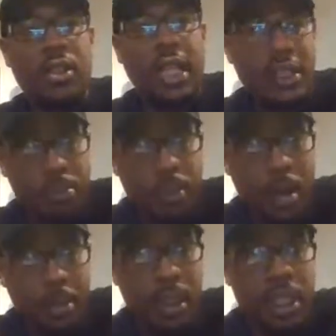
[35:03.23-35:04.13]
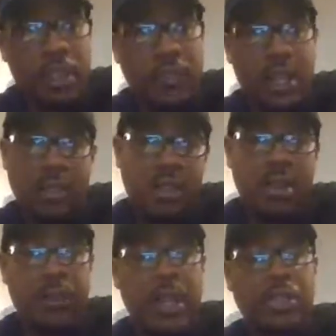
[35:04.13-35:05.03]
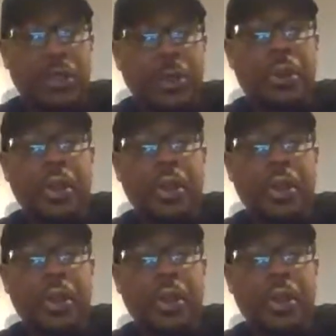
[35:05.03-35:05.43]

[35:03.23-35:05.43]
That's my belief. I don't know if that's true